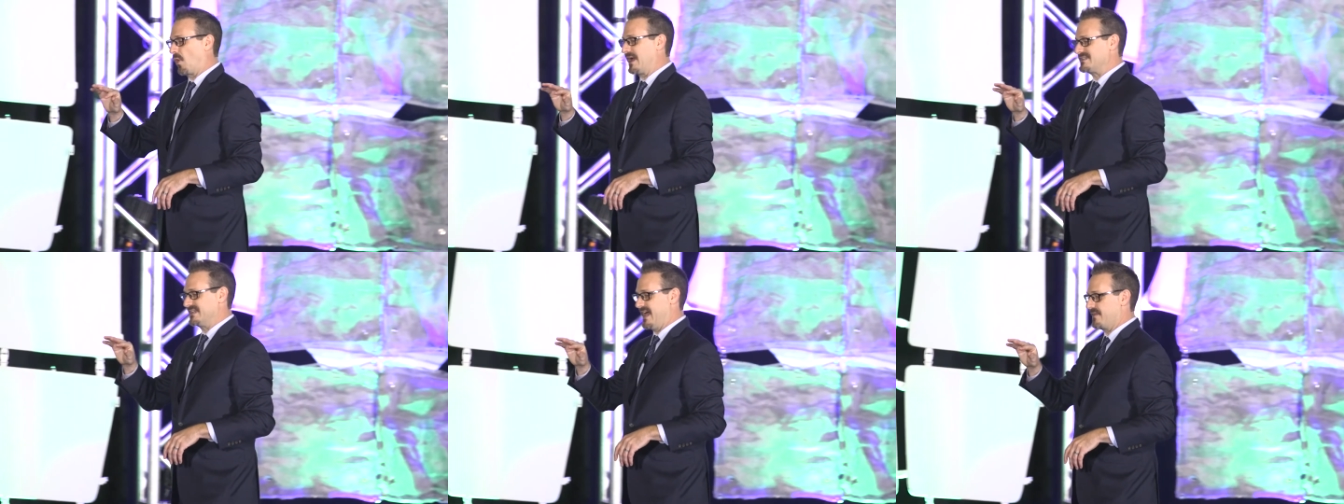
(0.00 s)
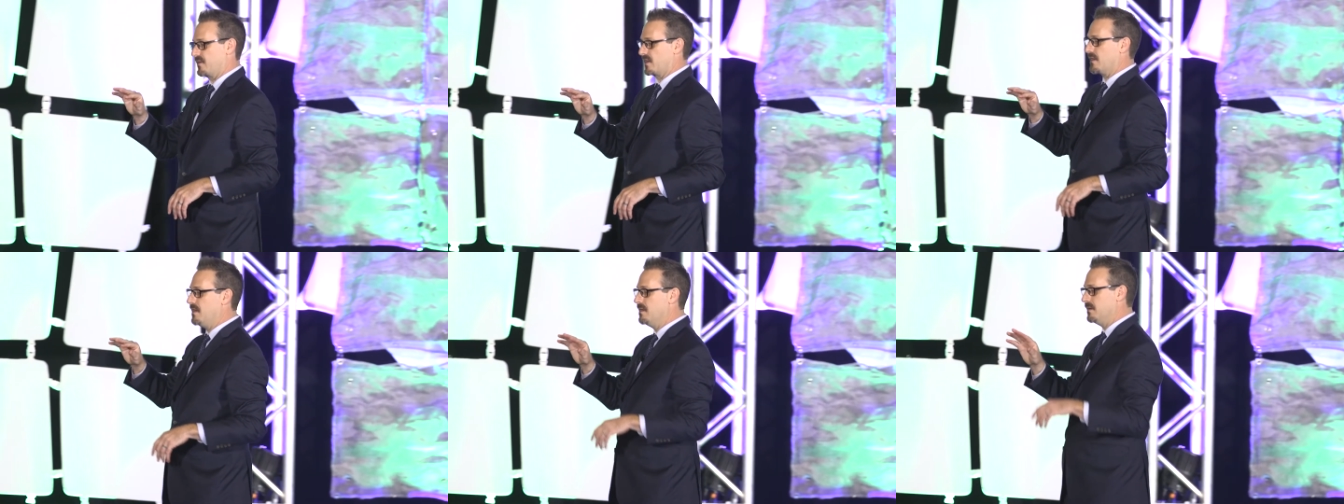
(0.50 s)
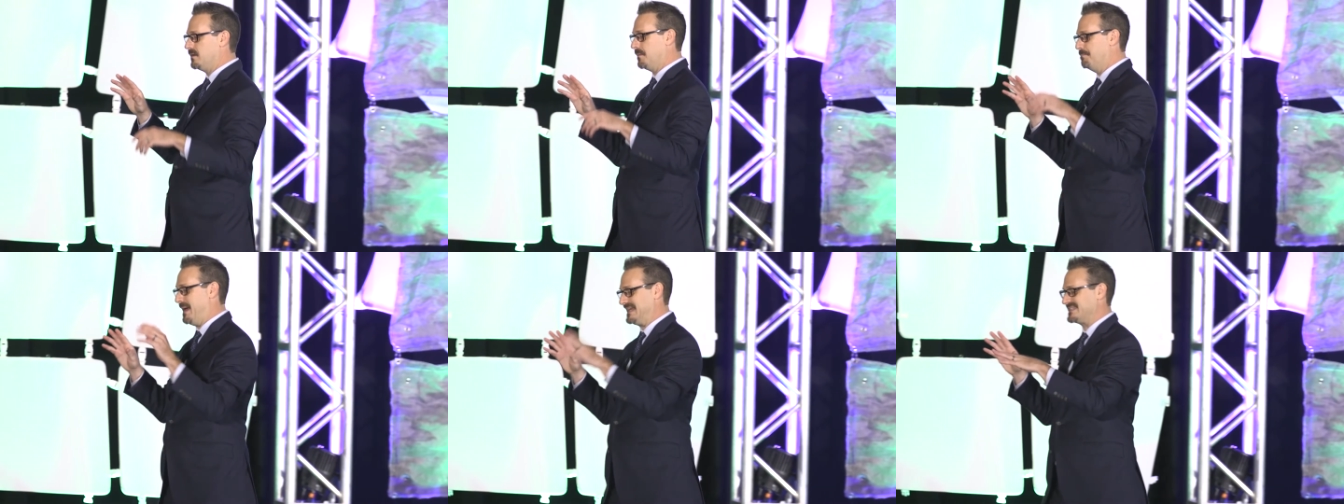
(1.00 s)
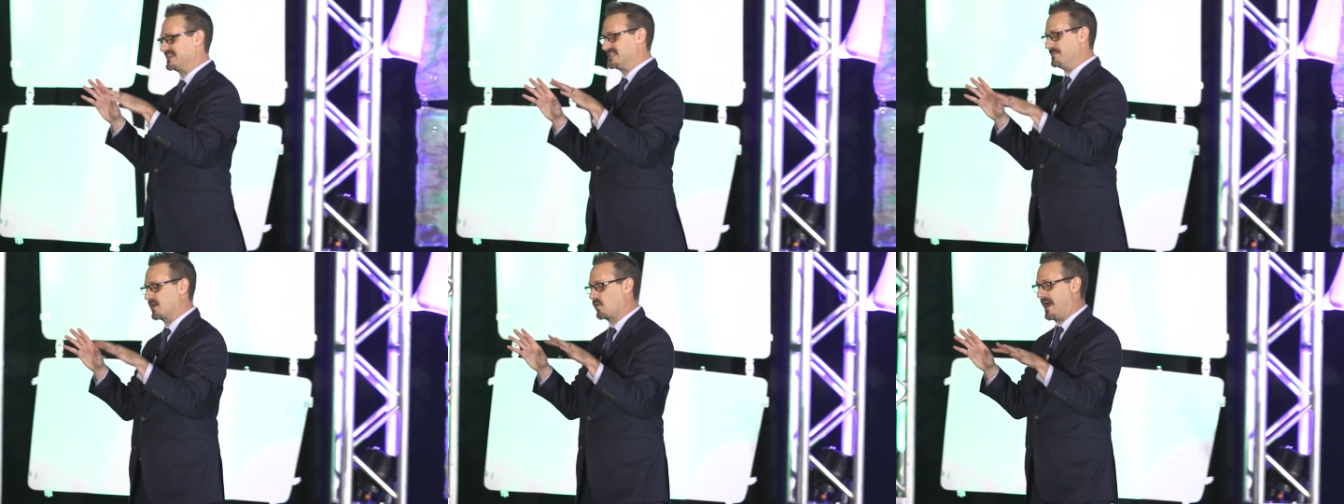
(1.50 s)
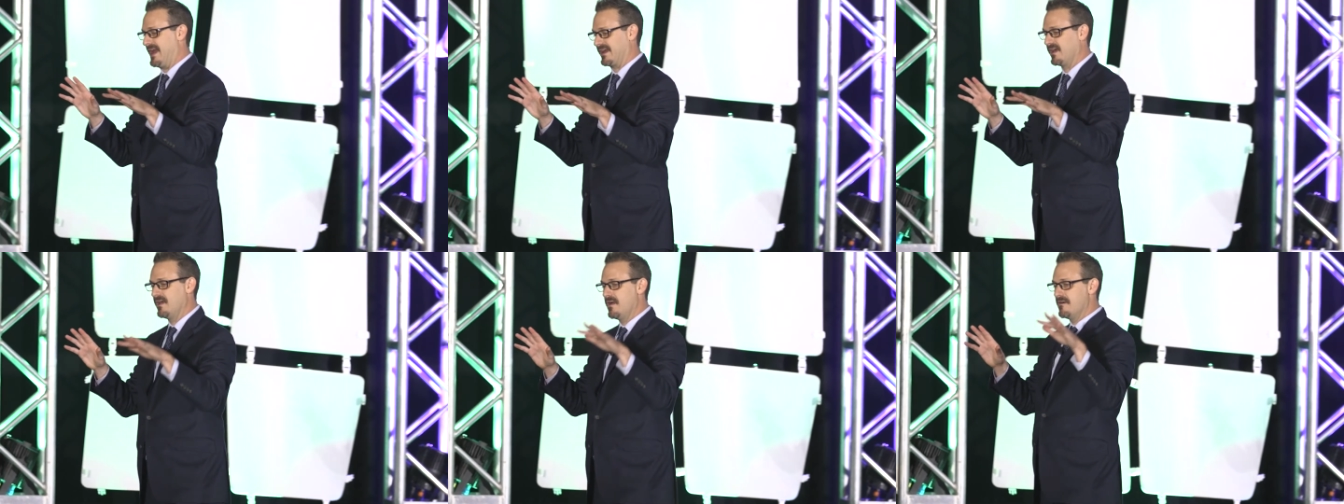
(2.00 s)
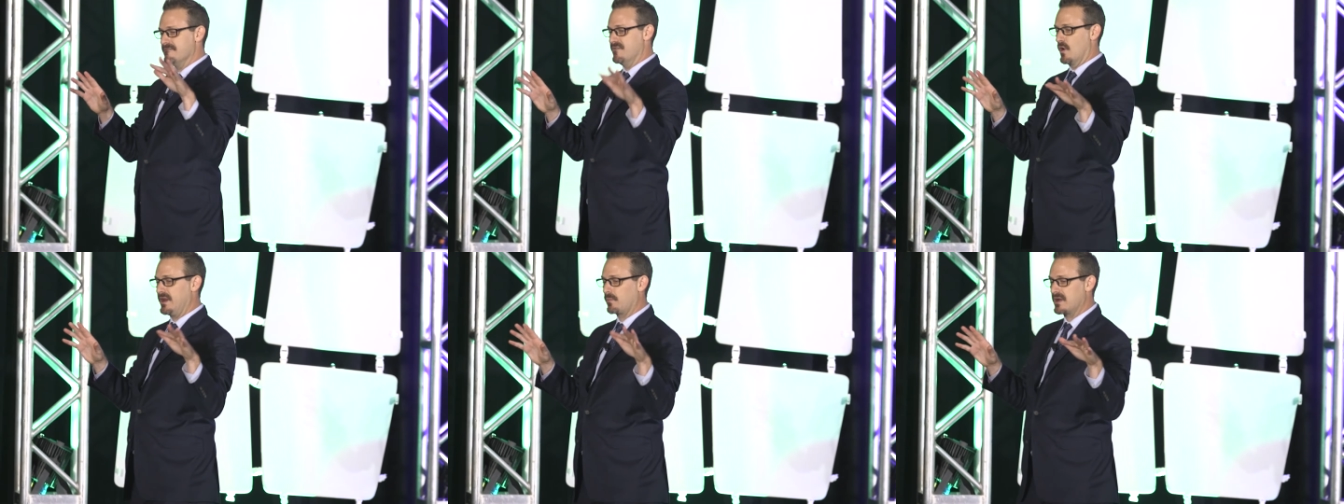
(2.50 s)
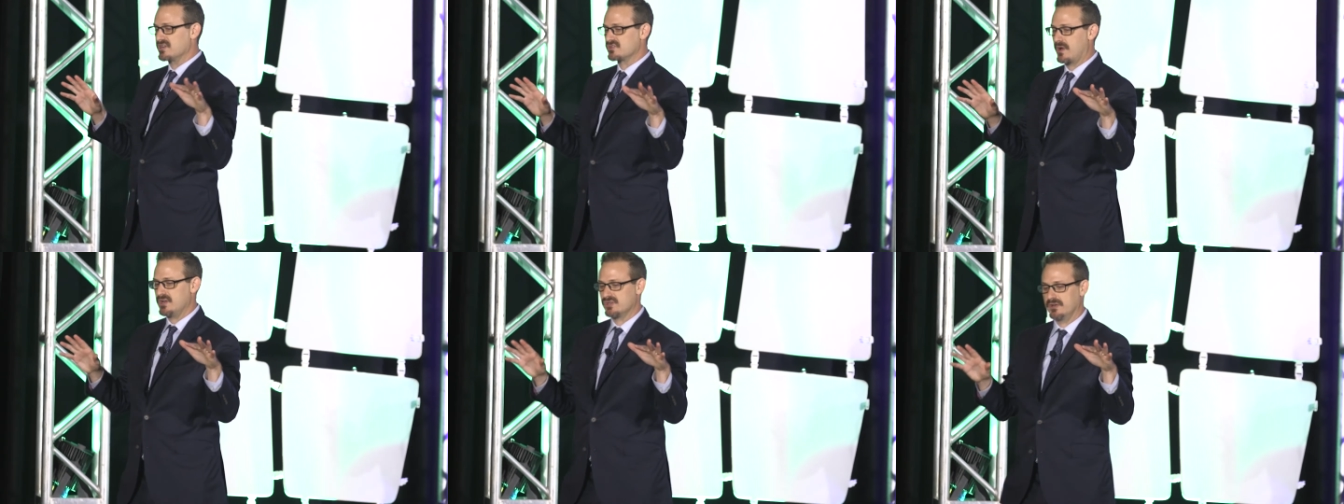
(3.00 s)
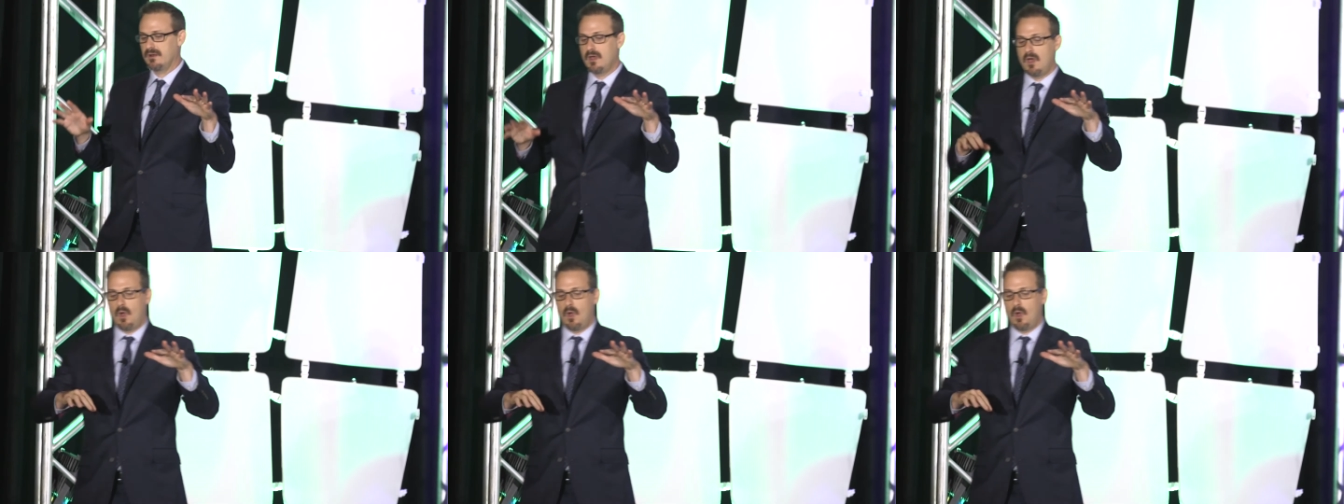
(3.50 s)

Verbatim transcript: brought together basic democratic voting registration